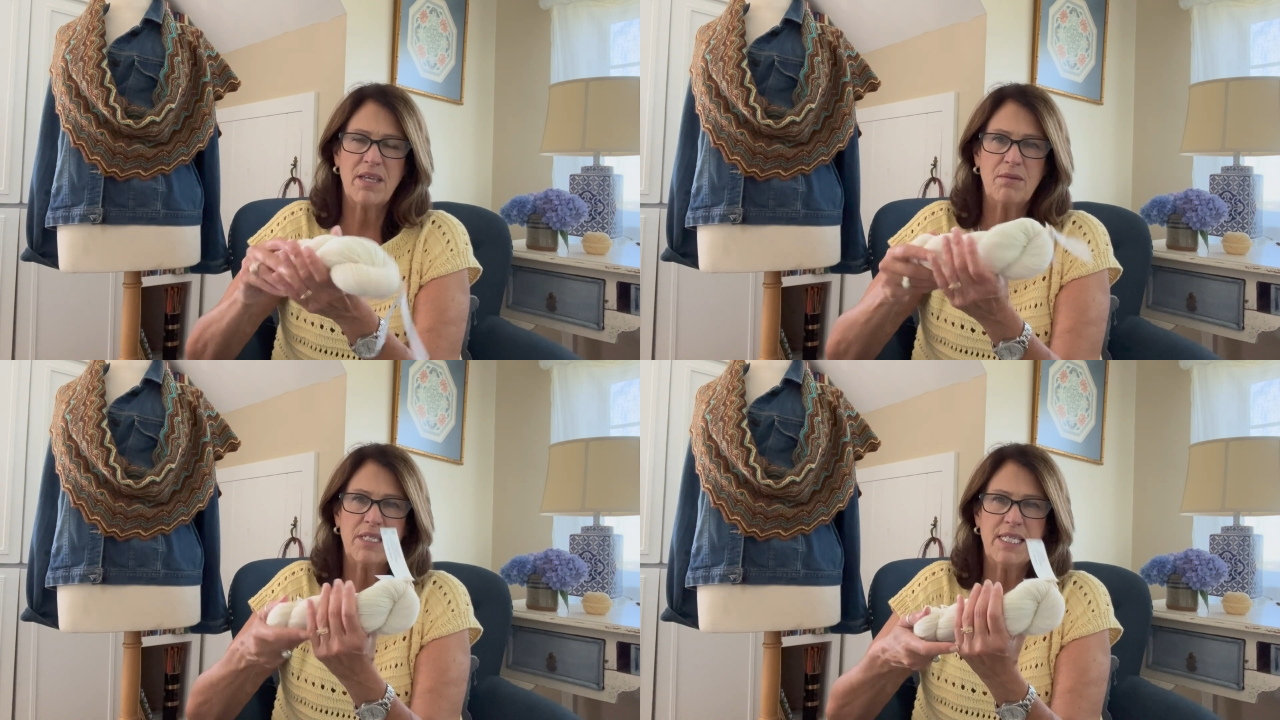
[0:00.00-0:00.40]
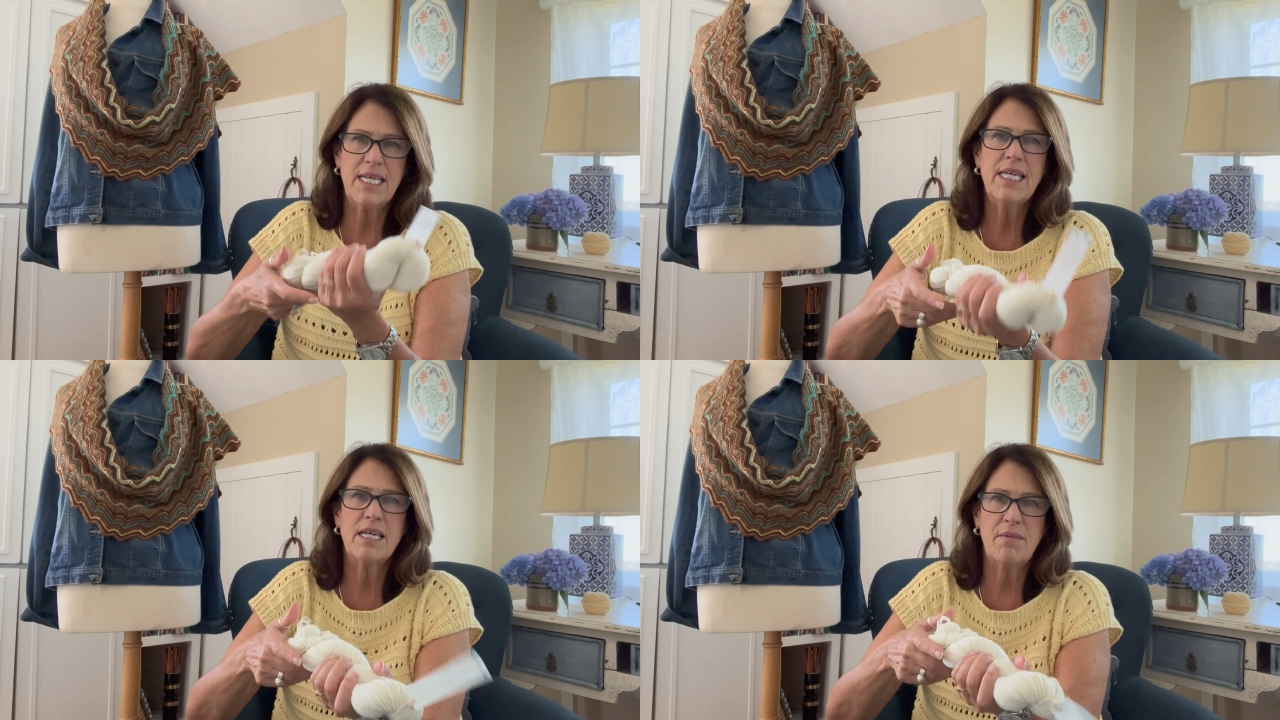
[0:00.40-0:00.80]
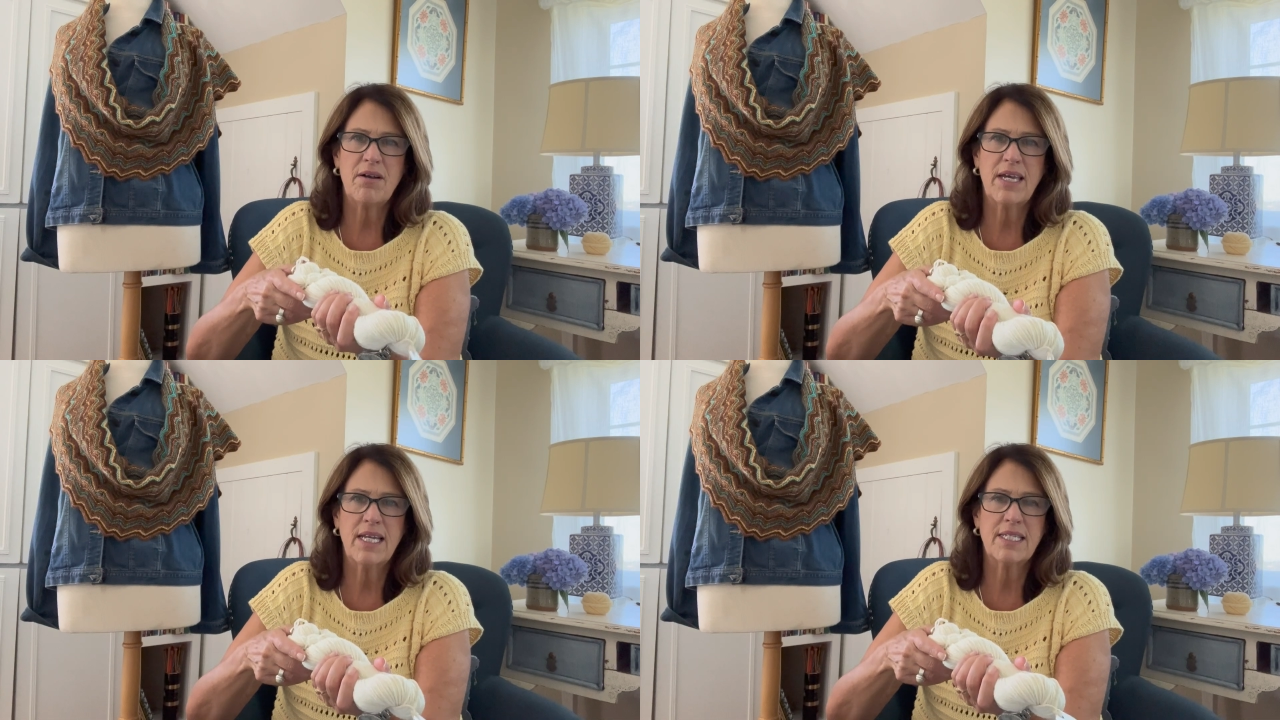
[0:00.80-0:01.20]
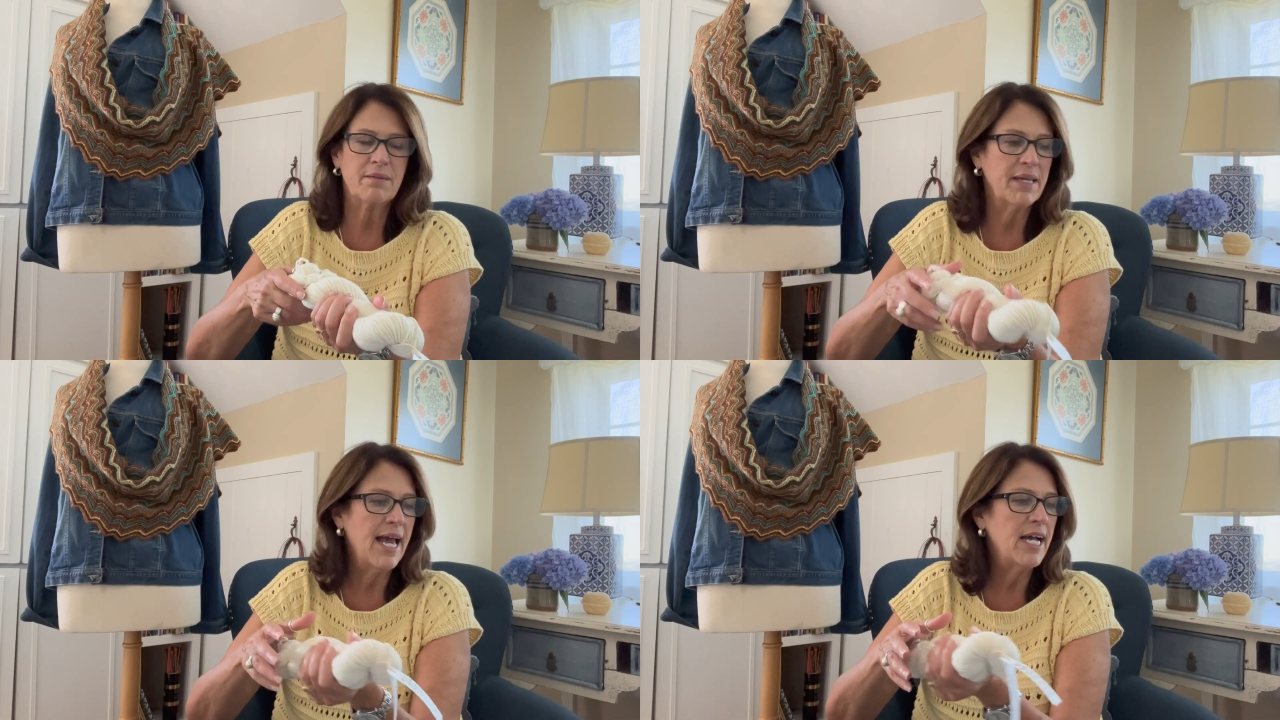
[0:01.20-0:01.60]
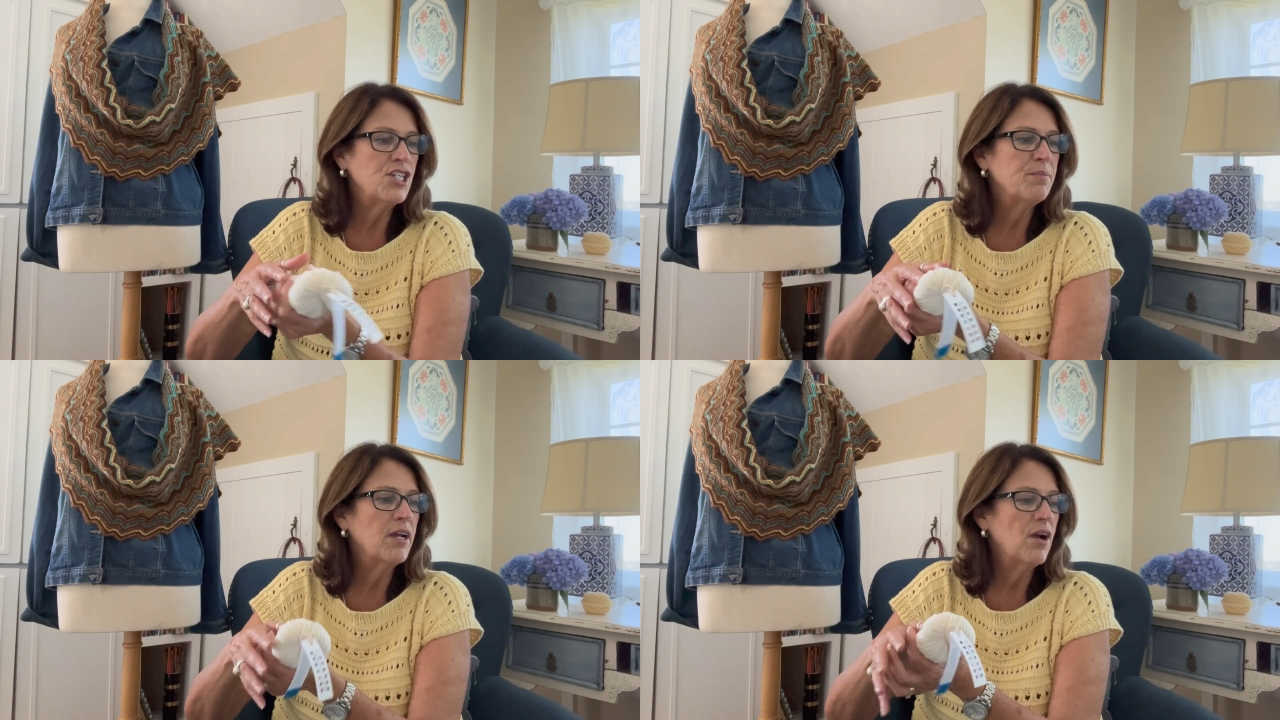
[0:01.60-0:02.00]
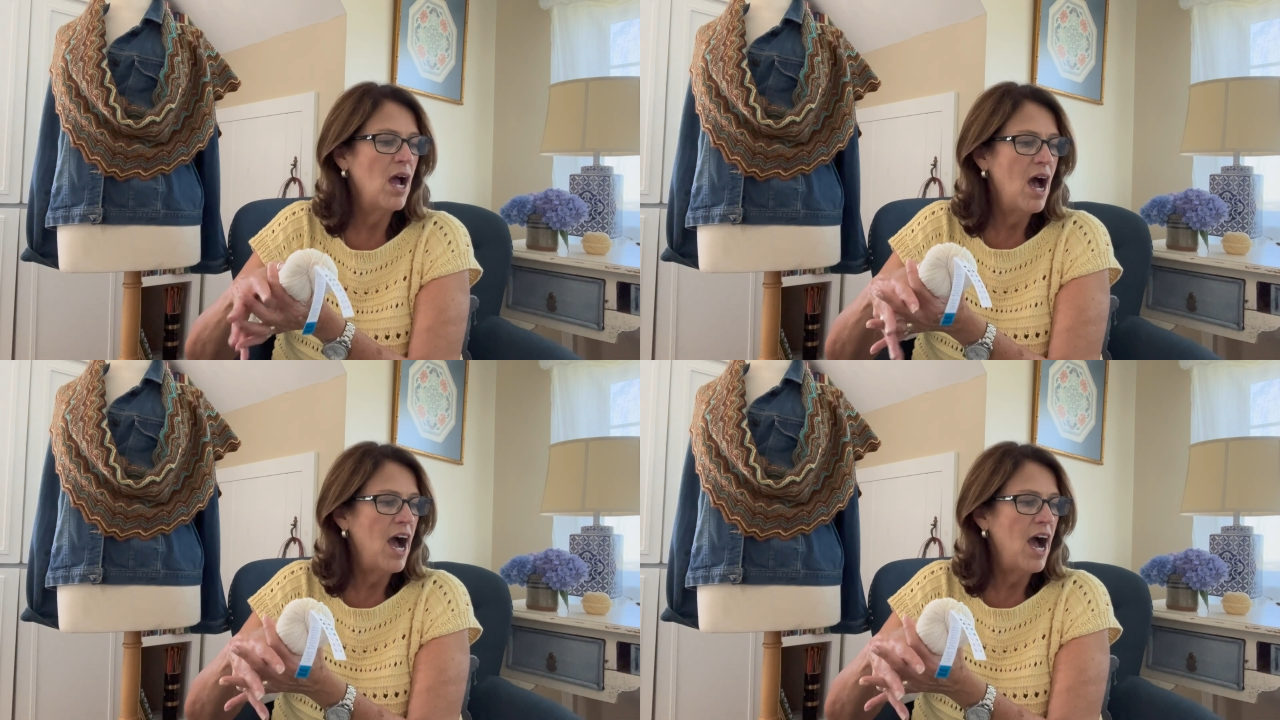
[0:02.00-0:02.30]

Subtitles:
that I was thinking about getting some cashmere,